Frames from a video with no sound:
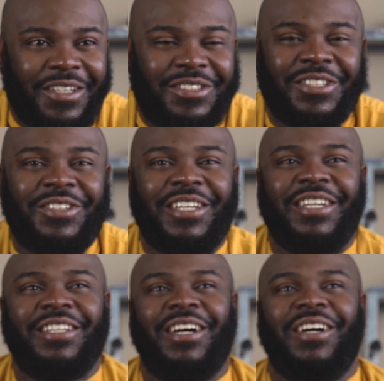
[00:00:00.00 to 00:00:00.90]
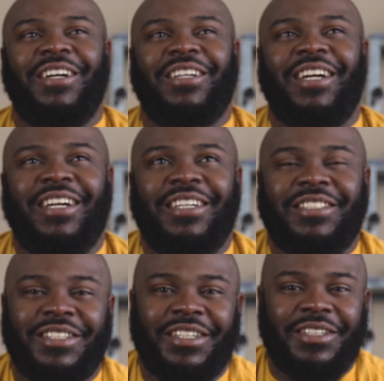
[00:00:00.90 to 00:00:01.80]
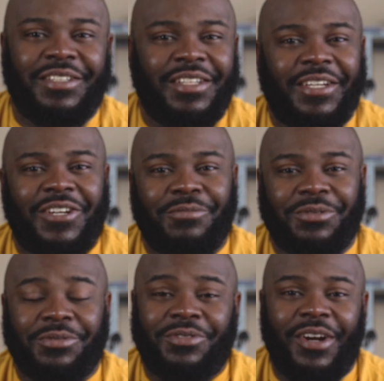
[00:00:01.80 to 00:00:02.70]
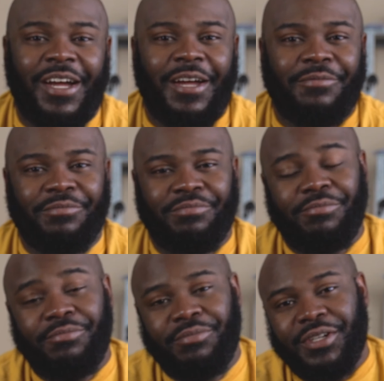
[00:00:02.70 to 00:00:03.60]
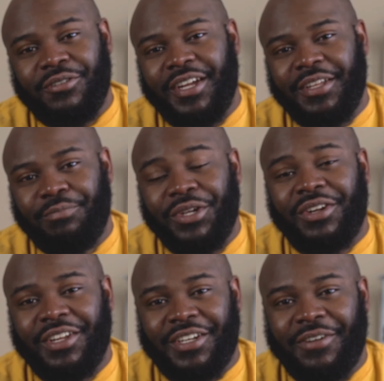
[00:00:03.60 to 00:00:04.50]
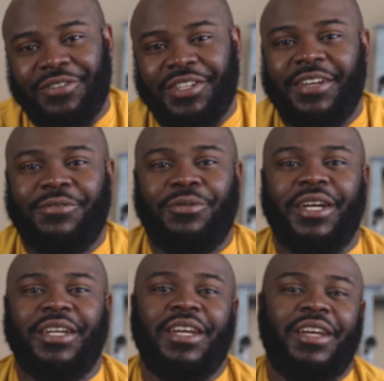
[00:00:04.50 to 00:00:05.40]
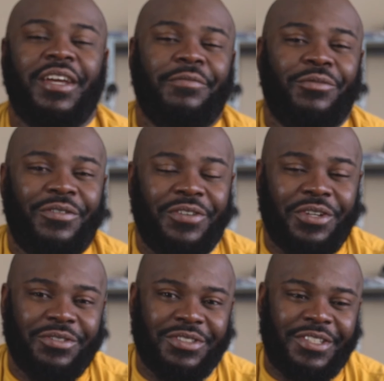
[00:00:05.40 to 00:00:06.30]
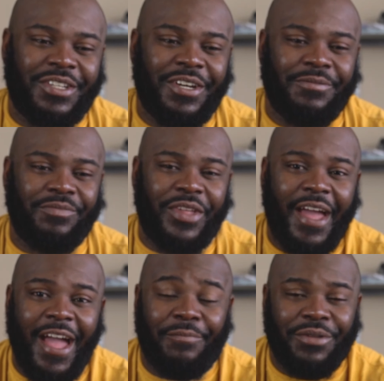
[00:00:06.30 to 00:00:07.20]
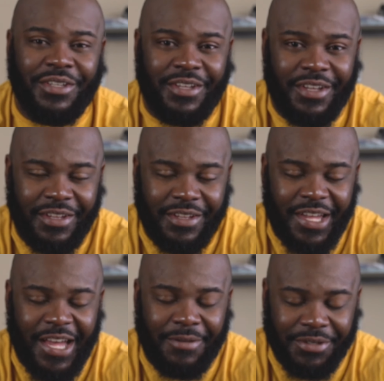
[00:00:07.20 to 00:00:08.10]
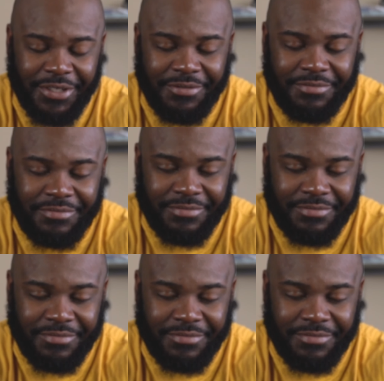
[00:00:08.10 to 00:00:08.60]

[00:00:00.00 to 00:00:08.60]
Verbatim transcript: until then, uh, guys, uh, like, come, subscribe, be ready. Be on the lookout for the giveaway and more videos to come. Happy, happy,